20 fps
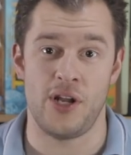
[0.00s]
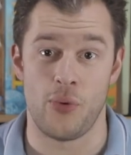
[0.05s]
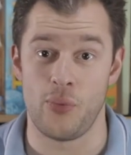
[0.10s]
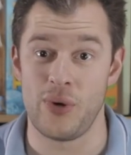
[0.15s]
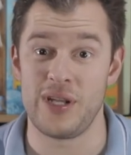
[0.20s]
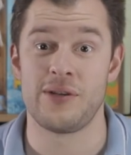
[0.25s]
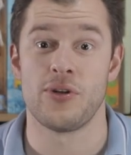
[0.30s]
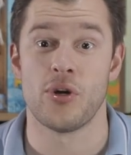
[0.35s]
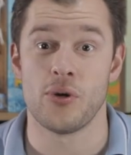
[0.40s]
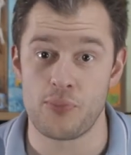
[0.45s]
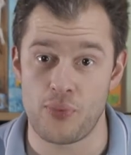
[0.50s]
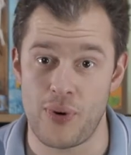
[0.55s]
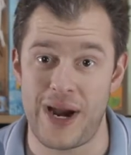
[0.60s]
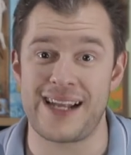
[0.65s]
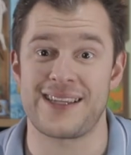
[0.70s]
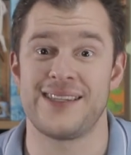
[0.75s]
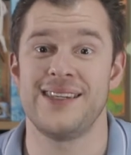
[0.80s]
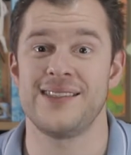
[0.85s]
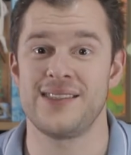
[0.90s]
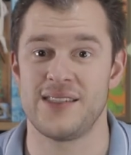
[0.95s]
with good
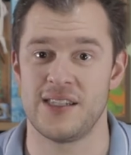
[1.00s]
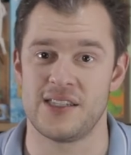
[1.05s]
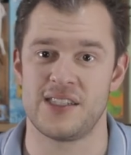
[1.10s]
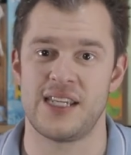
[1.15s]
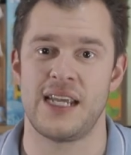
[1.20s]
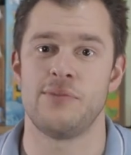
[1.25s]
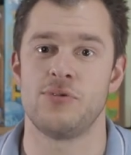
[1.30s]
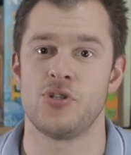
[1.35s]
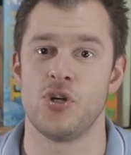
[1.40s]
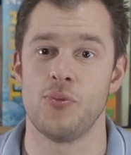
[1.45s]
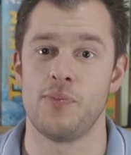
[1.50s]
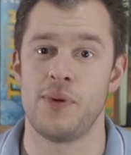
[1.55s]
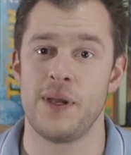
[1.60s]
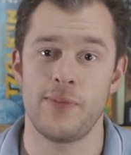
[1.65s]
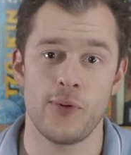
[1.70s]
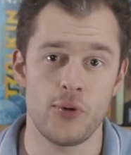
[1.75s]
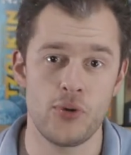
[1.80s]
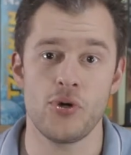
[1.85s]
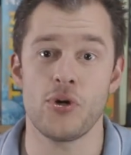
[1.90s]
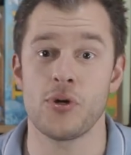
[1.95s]
practice and the same two
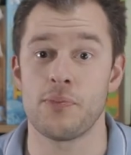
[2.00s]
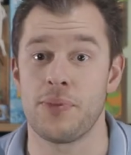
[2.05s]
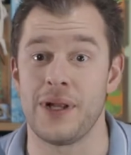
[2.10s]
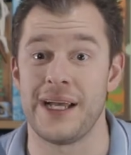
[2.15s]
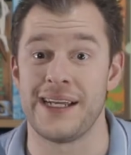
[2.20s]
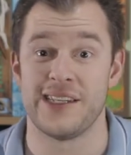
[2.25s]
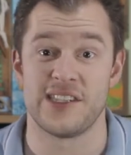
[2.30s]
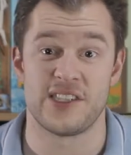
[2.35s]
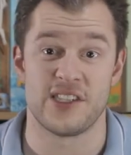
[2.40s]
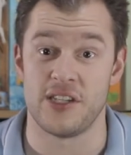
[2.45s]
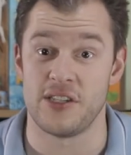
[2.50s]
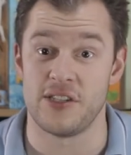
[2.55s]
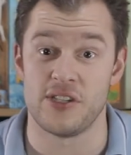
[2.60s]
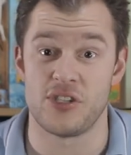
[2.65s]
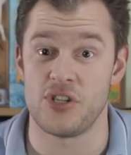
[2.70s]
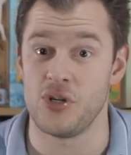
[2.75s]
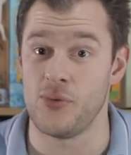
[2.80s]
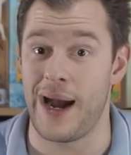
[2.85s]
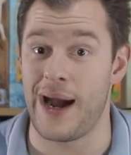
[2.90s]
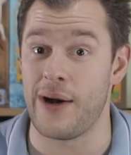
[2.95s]
people, you could play this in under
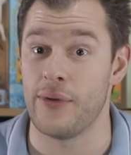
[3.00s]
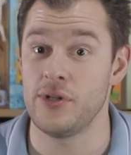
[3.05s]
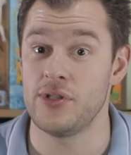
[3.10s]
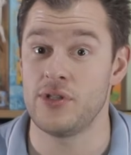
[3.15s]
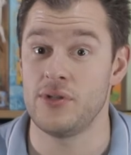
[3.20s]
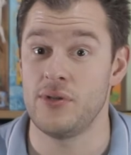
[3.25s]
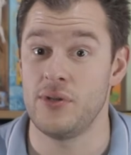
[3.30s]
two hours.